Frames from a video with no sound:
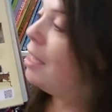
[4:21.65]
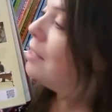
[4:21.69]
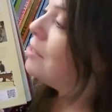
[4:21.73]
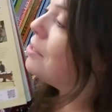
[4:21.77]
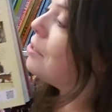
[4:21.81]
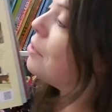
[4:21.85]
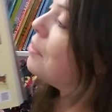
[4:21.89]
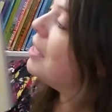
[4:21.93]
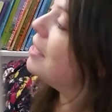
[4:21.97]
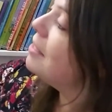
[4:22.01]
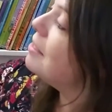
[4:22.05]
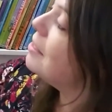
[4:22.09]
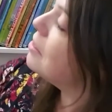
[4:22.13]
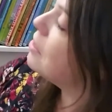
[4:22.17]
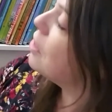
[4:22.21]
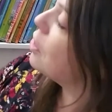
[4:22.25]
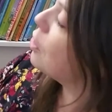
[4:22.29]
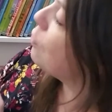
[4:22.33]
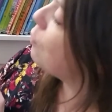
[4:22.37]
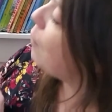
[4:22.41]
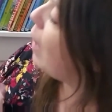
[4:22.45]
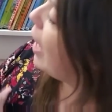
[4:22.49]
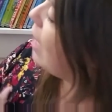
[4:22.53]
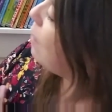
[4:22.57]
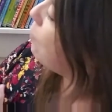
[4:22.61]
So this is a
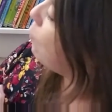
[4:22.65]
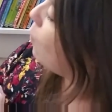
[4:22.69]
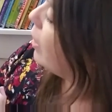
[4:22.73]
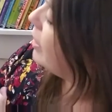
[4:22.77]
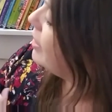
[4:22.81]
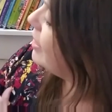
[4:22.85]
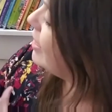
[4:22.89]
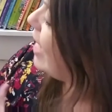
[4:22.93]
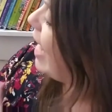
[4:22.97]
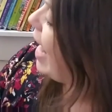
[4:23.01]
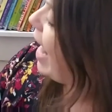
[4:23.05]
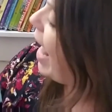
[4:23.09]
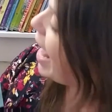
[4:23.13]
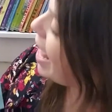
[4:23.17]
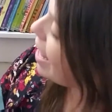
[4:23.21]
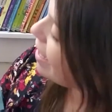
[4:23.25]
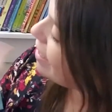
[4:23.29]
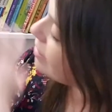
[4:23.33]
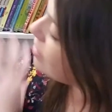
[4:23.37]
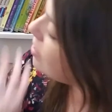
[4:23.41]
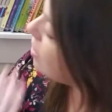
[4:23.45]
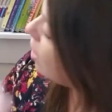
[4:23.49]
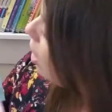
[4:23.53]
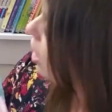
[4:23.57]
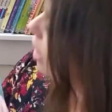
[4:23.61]
great one to
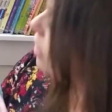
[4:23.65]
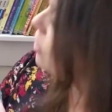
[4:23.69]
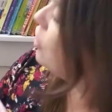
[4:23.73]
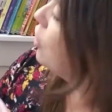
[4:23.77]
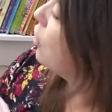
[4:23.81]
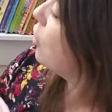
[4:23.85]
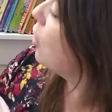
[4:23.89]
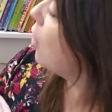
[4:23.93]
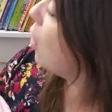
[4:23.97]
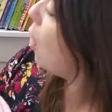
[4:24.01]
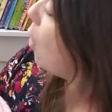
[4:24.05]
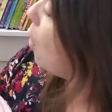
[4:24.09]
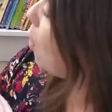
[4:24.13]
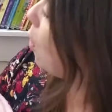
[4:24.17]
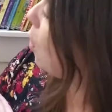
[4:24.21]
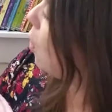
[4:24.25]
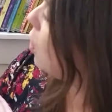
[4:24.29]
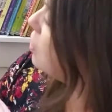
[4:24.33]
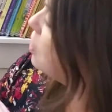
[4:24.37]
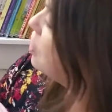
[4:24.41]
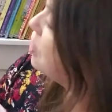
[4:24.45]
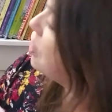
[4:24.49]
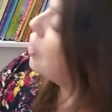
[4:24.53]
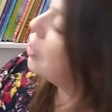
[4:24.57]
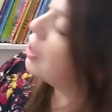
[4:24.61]
end on your
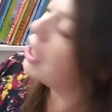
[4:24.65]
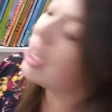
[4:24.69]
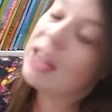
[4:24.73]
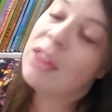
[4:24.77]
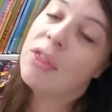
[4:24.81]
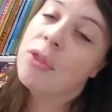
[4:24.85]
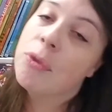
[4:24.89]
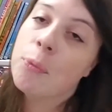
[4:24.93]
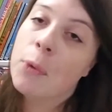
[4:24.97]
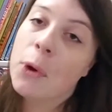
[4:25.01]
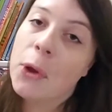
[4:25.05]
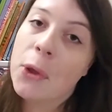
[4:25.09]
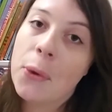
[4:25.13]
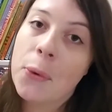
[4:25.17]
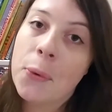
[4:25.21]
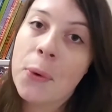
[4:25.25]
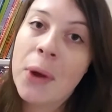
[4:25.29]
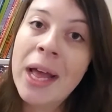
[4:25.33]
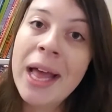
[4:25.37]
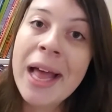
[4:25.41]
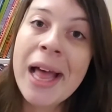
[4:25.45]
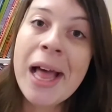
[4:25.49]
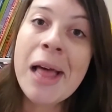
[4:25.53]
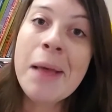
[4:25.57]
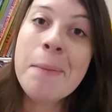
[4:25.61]
whole journey through
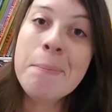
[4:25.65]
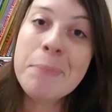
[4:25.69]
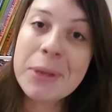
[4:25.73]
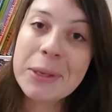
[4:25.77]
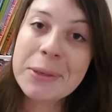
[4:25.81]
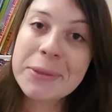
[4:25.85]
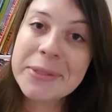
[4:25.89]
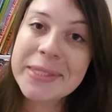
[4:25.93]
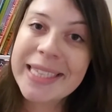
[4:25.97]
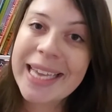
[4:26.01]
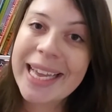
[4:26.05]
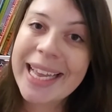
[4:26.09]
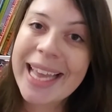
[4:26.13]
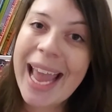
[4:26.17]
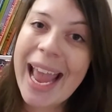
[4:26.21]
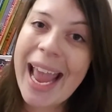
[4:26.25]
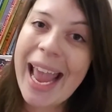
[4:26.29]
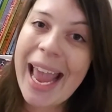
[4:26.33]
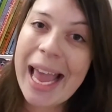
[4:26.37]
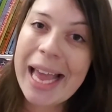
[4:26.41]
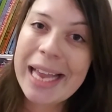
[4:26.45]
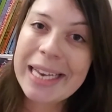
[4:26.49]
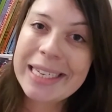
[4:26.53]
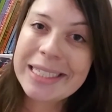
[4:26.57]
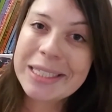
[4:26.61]
music
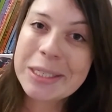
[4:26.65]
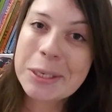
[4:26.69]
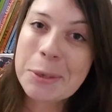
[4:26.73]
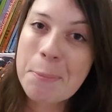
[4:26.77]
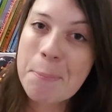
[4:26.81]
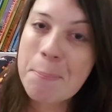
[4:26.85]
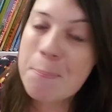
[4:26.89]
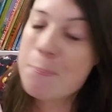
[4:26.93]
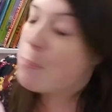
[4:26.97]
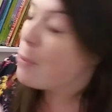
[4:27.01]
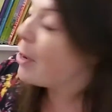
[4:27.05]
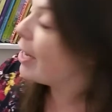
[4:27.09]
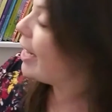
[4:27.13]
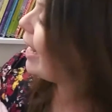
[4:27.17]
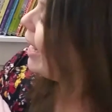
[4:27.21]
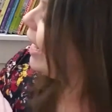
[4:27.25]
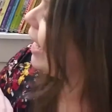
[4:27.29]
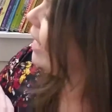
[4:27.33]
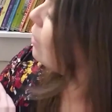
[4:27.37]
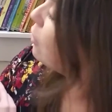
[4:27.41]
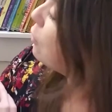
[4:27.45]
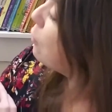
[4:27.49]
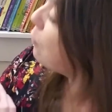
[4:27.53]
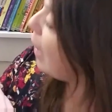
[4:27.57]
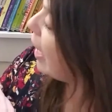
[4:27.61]
and bringing
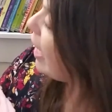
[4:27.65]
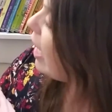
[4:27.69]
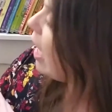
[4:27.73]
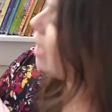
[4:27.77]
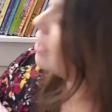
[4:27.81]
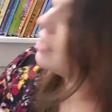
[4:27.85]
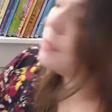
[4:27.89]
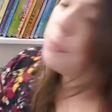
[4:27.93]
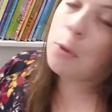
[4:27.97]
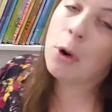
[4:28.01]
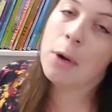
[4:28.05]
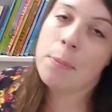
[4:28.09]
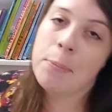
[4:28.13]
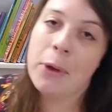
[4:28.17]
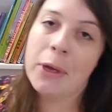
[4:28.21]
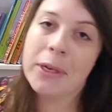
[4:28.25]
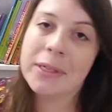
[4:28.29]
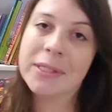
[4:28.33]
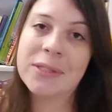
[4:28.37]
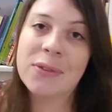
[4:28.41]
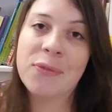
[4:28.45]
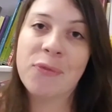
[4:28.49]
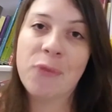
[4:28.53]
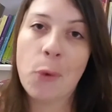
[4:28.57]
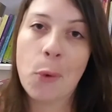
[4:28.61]
in great Usborne
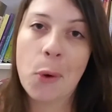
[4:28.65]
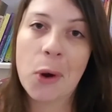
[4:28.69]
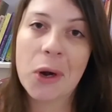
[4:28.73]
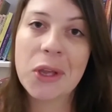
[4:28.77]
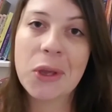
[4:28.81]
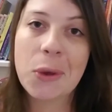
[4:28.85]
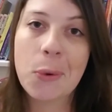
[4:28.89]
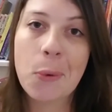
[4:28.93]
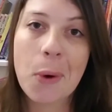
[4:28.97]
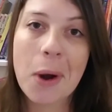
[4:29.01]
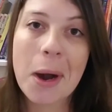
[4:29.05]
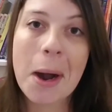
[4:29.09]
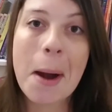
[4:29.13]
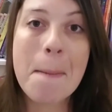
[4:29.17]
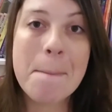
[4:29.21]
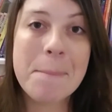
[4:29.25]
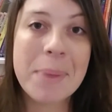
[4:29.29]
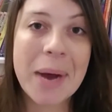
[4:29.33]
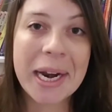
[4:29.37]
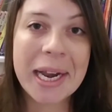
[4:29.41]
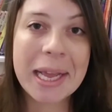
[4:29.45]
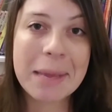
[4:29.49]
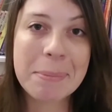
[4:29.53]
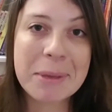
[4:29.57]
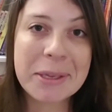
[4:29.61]
books for your
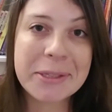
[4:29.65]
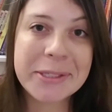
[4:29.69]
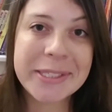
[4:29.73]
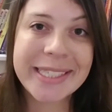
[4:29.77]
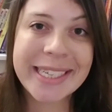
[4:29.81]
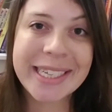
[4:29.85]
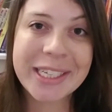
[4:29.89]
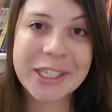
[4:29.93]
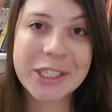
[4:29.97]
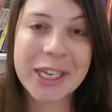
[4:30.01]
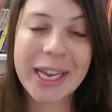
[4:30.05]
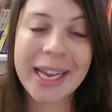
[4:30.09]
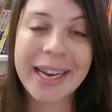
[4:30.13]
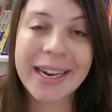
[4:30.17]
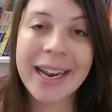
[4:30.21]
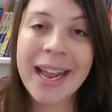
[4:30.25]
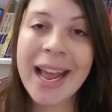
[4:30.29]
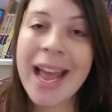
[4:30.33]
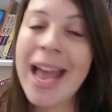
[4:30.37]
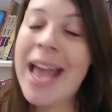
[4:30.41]
budding musician.